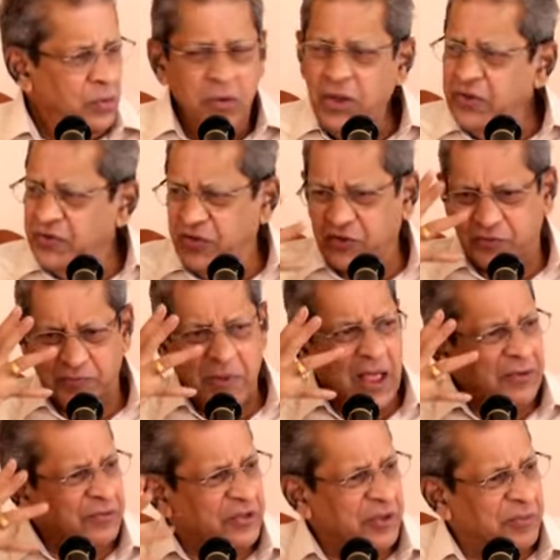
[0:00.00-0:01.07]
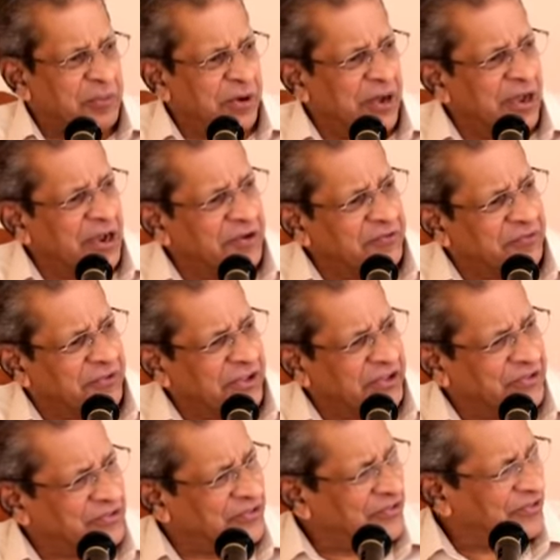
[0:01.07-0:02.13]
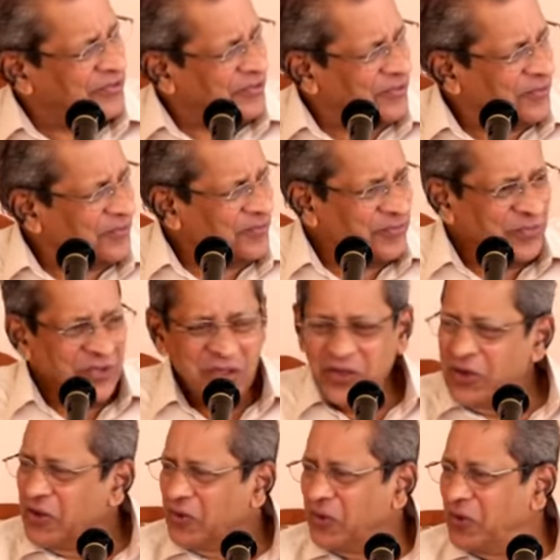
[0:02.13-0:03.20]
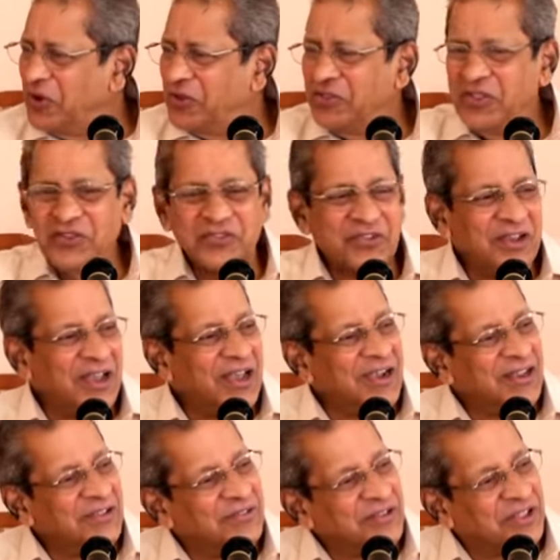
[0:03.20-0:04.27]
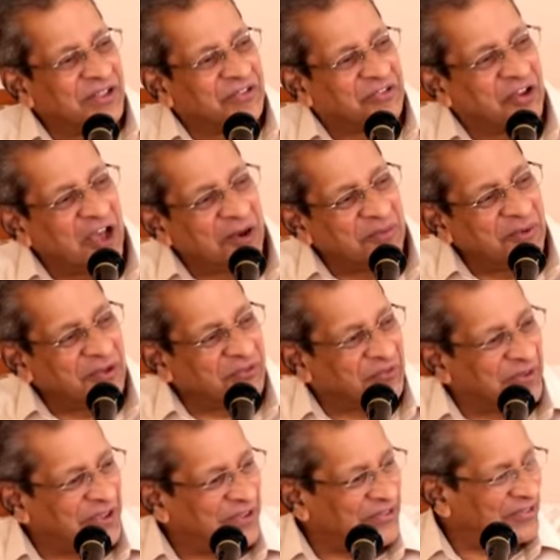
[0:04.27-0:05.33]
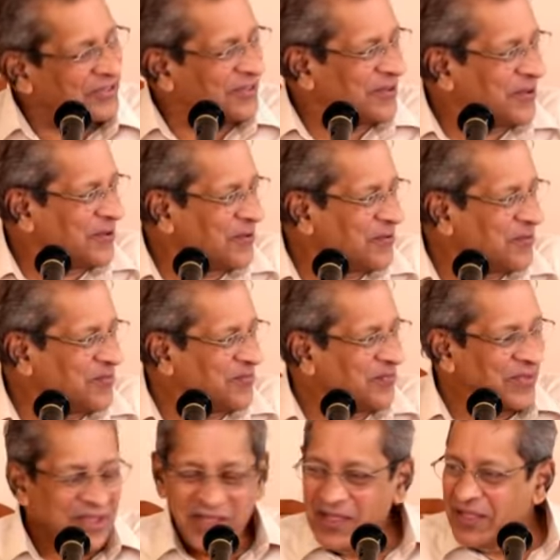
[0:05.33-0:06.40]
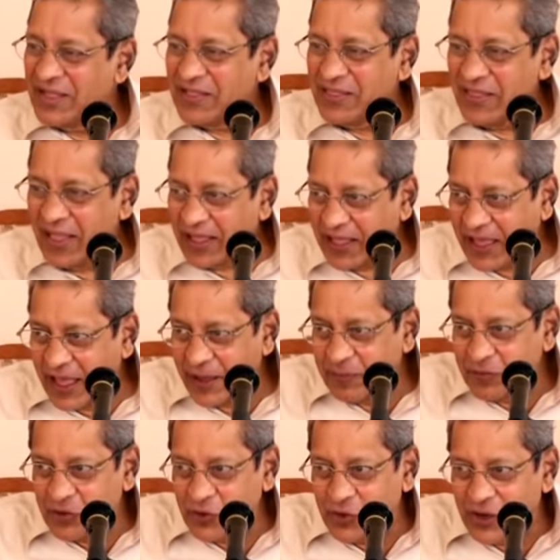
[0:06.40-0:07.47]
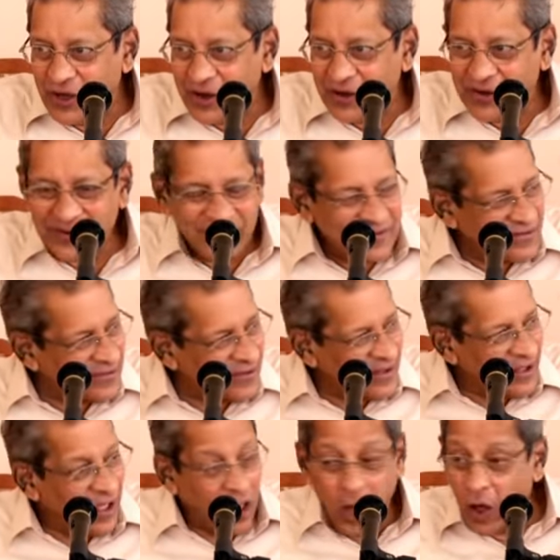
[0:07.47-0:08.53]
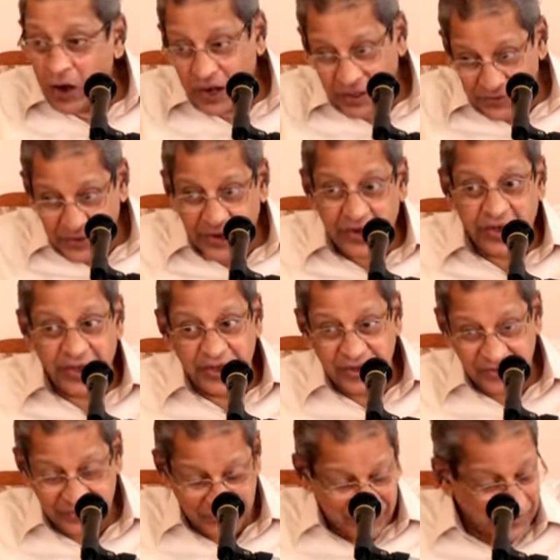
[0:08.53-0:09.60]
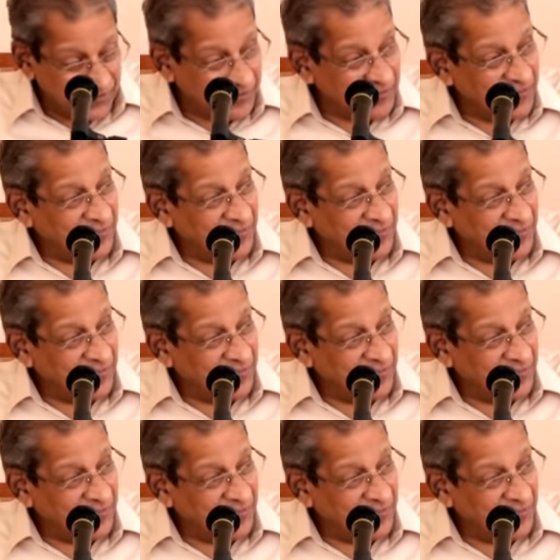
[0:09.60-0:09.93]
Who is this man with a brilliant face? Who is this lady with a charming face? They came to her, all other ladies.